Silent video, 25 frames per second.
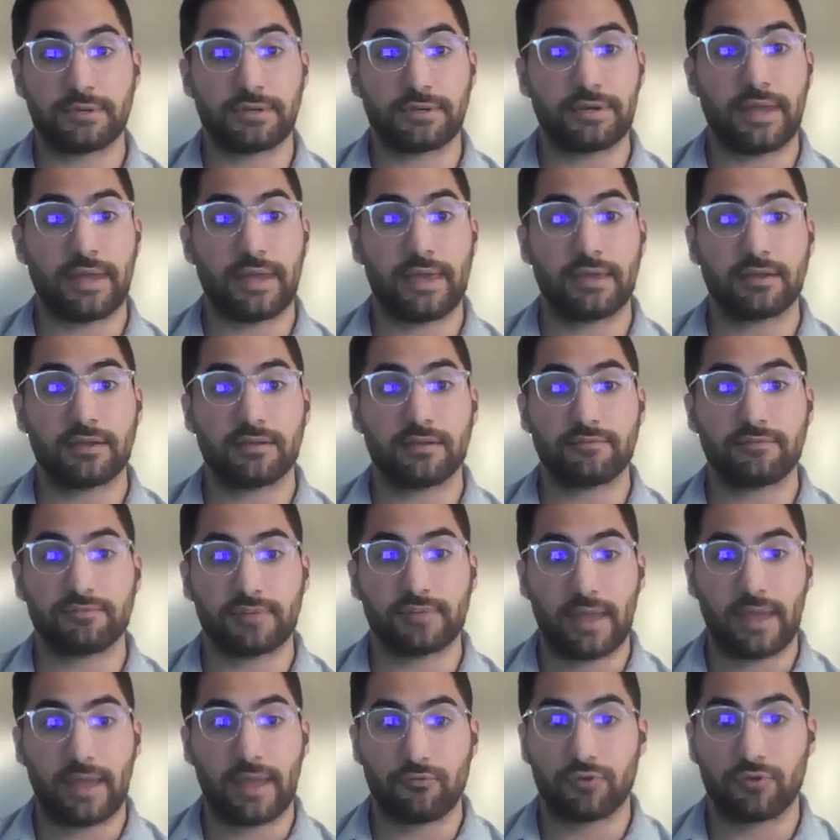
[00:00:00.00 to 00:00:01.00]
negative
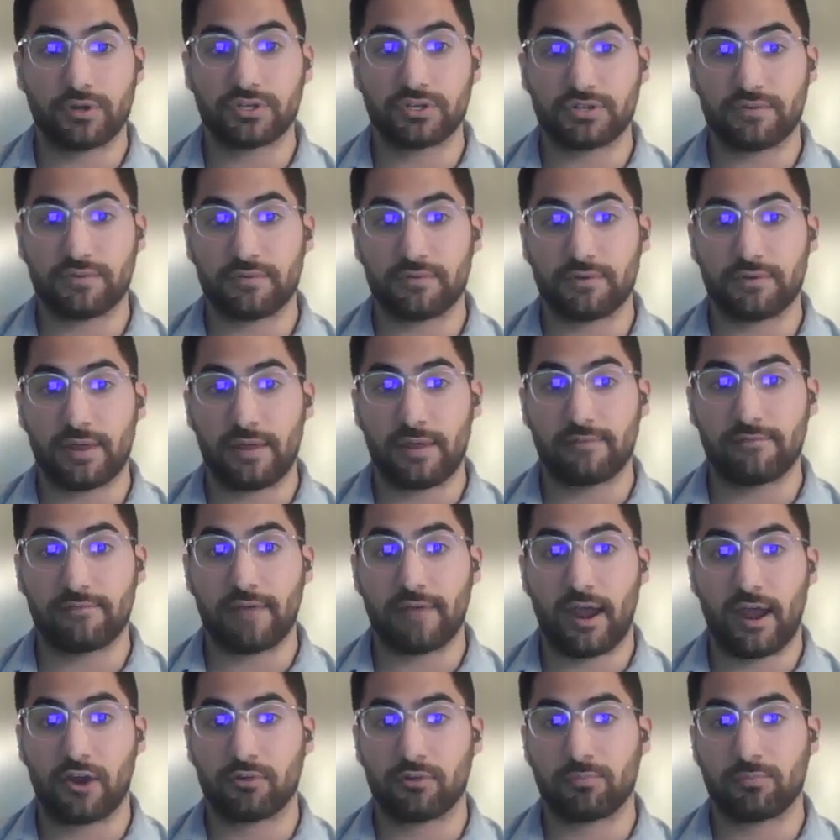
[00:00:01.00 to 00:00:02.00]
leverage and
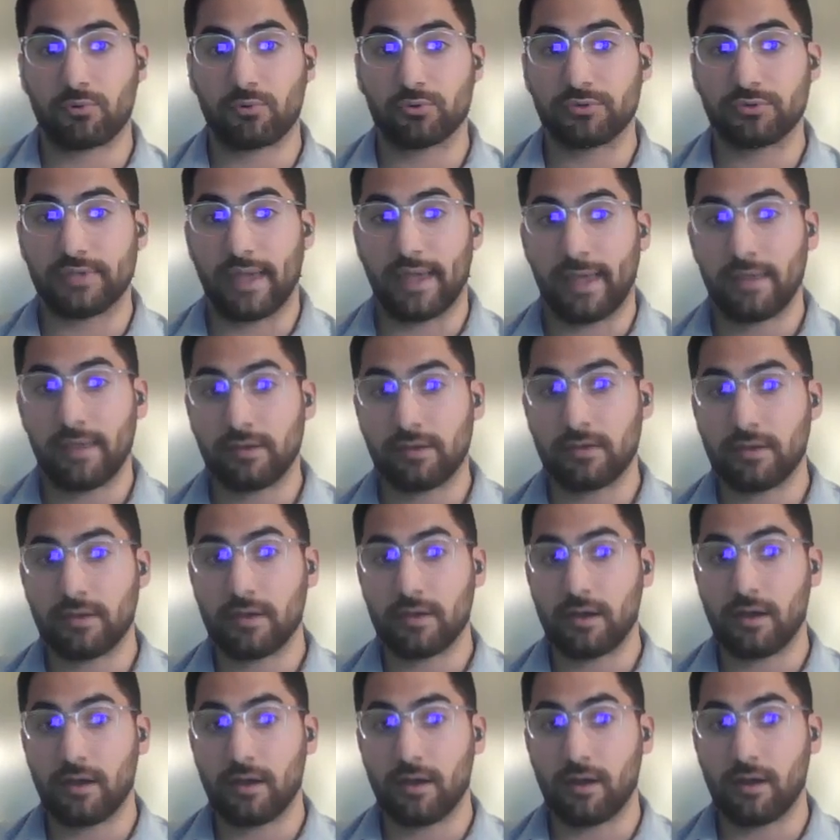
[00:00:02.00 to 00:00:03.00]
variable debt,
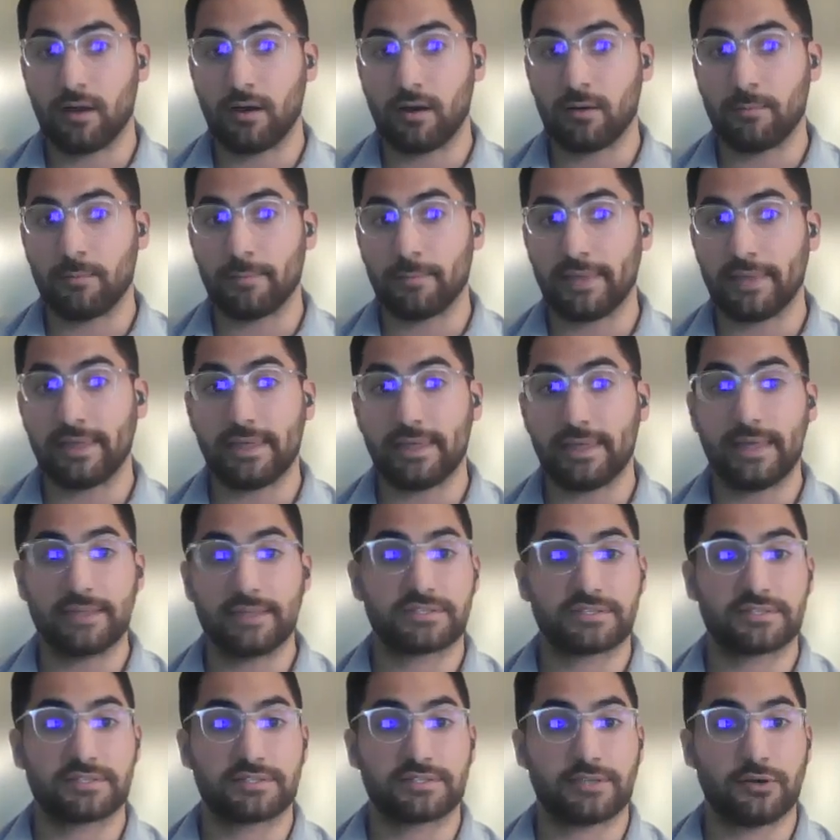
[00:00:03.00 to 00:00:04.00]

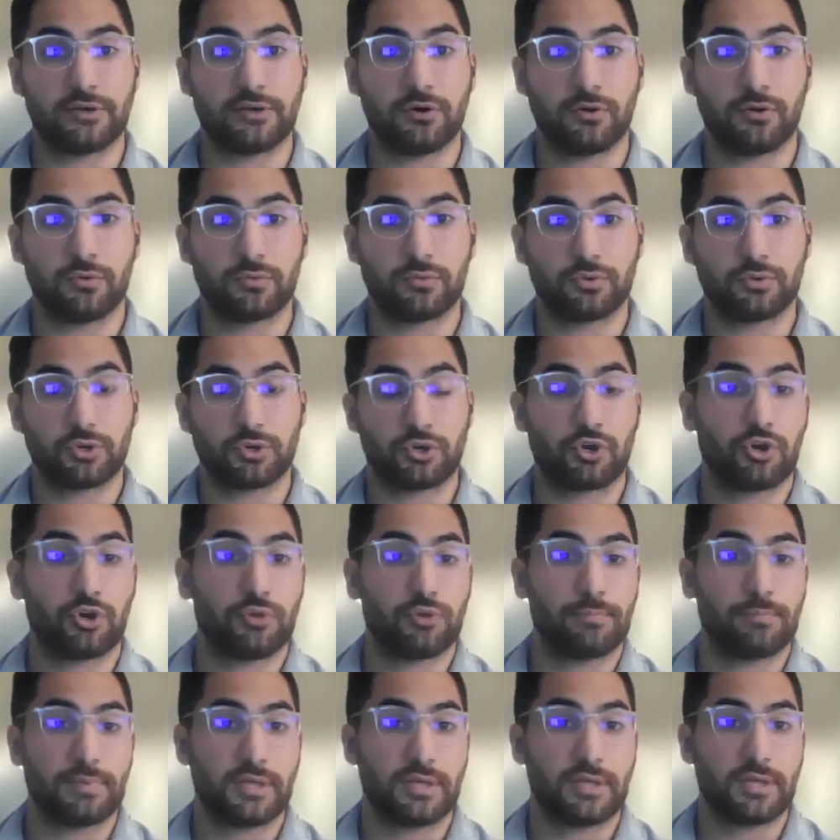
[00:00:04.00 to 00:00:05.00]
it still
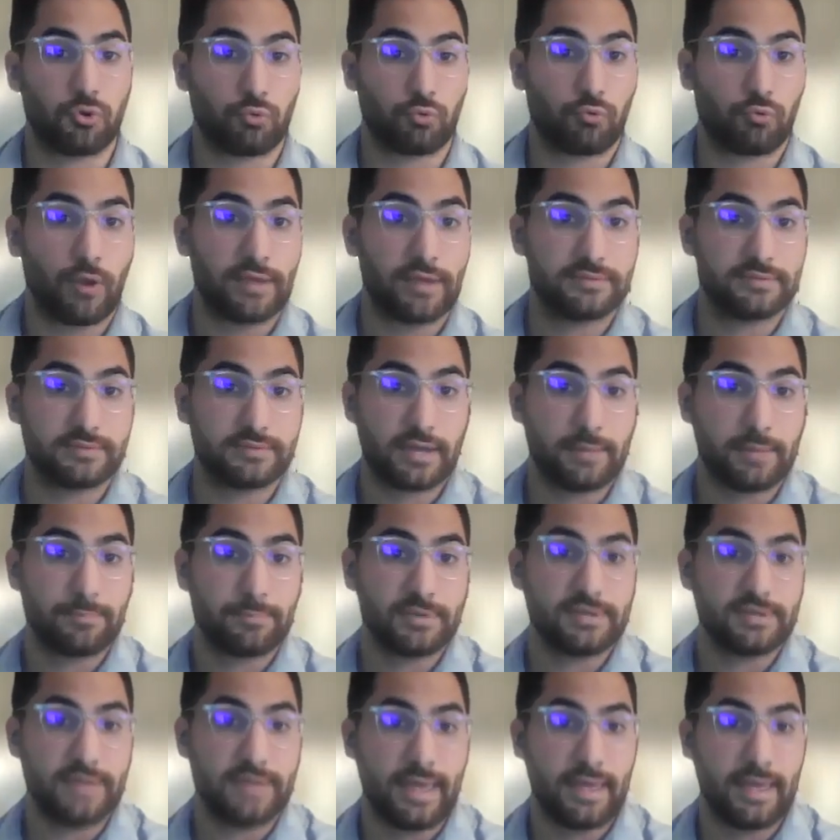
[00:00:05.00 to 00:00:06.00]
could be the right type
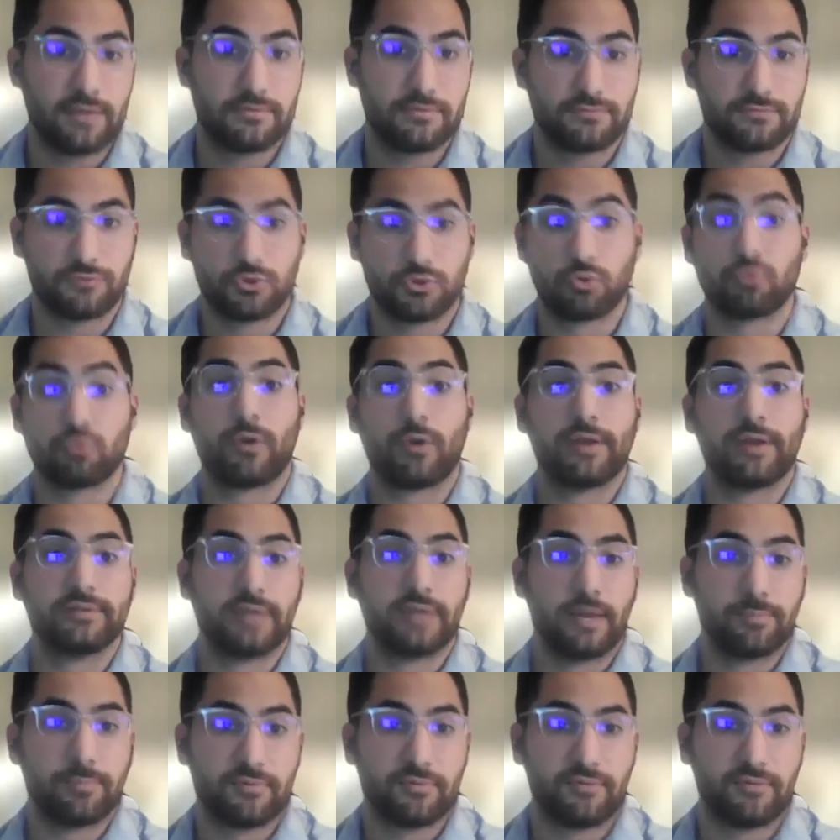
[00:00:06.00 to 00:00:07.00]
of debt for the right
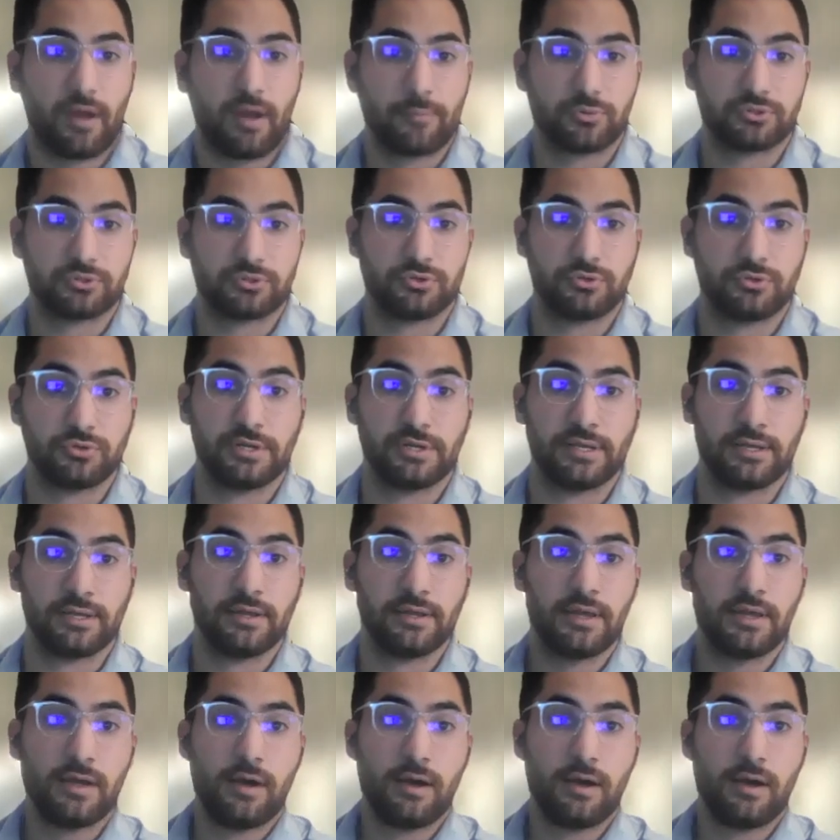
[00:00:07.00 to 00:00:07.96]
type of opportunity.